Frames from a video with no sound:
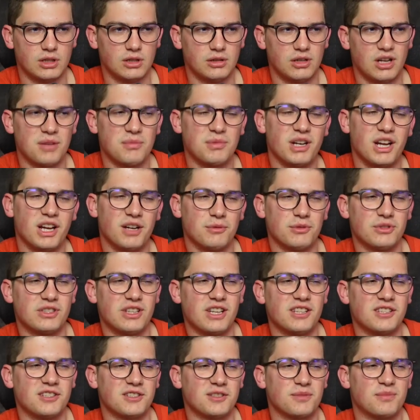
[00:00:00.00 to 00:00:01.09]
Yeah, I mean, I would
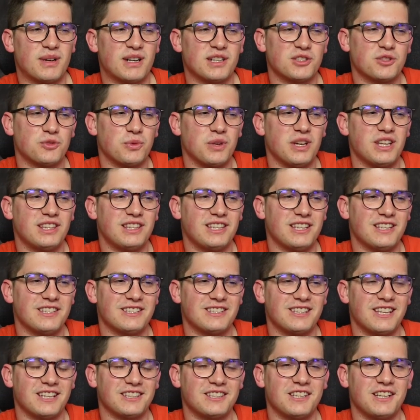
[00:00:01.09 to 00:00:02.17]
say SmartSuite is
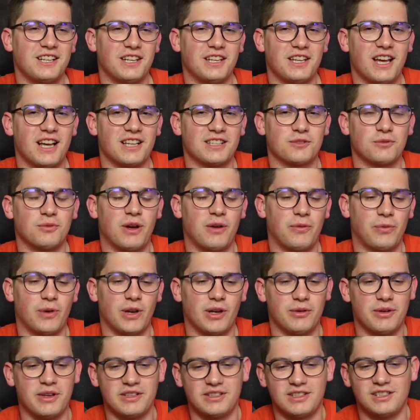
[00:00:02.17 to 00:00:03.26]
technically, as
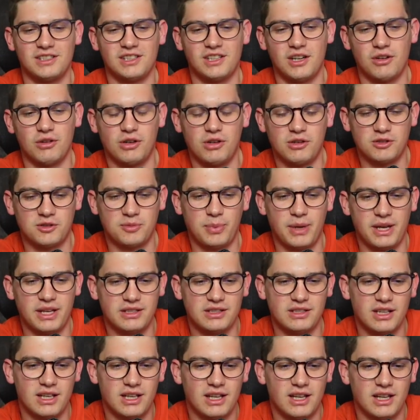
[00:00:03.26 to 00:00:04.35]
Webflow is, in the no-code
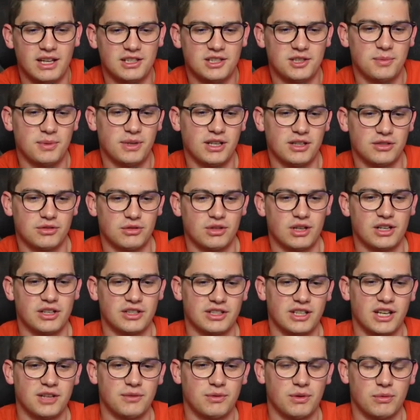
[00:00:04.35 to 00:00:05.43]
space, just because on our
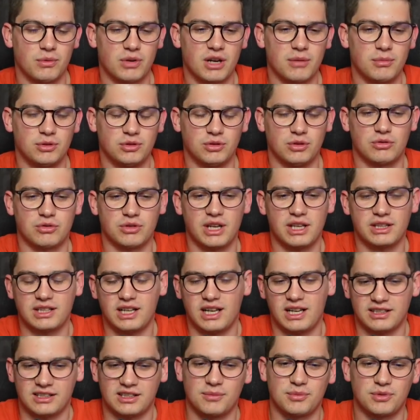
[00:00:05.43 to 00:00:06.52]
side, we were able to create
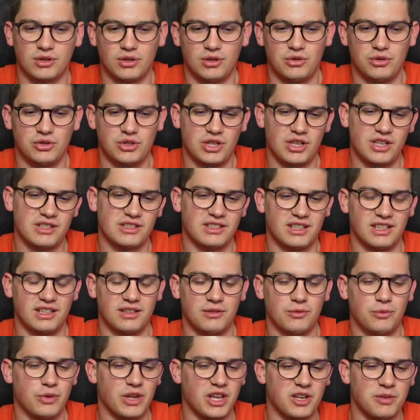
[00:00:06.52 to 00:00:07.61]
custom solutions, and
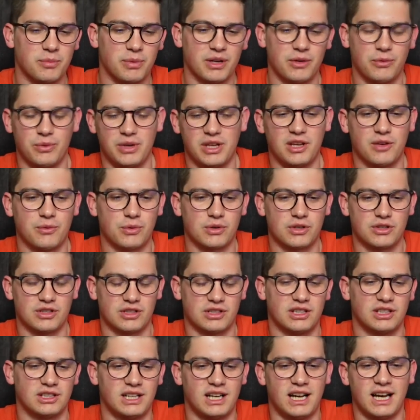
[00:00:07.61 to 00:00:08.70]
week by week, we're
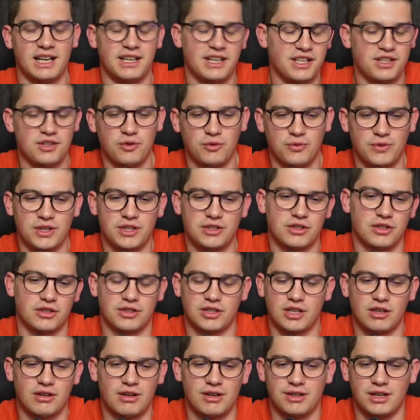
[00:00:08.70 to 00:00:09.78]
just kind of adding new features
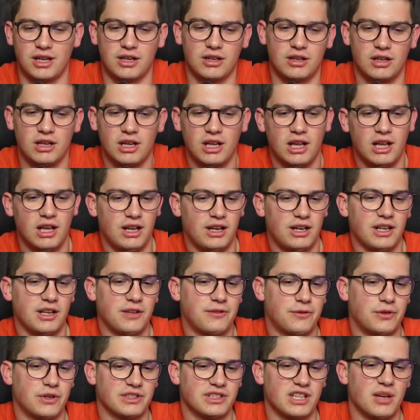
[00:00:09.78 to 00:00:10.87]
here and there. Like,
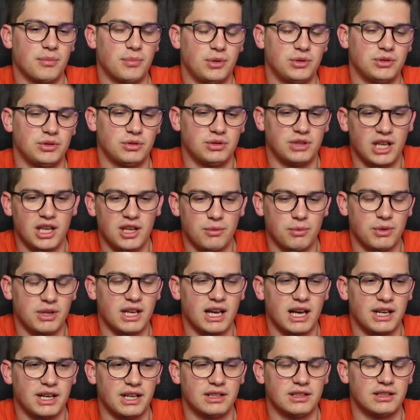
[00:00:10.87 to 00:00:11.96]
for example, today we
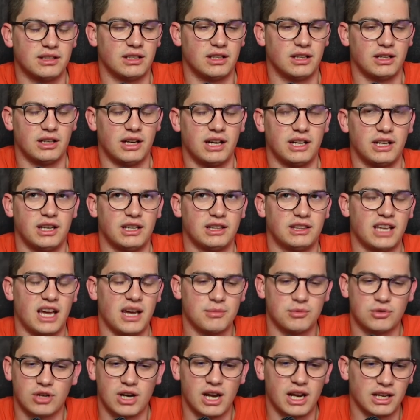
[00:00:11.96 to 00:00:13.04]
added the kind of
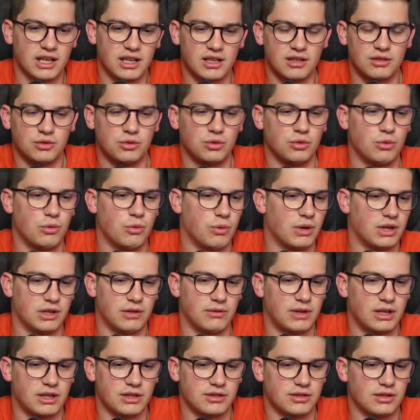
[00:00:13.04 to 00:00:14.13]
time tracking to one
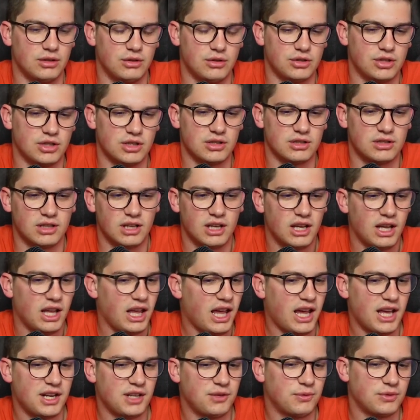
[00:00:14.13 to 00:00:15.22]
of our solutions,
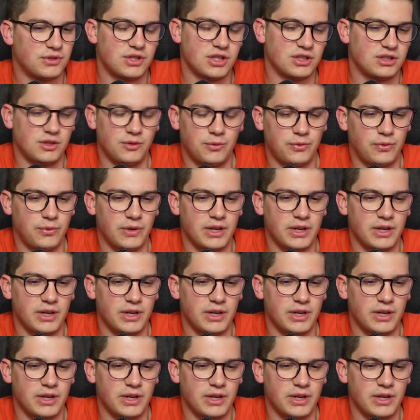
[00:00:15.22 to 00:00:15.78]
and it was just a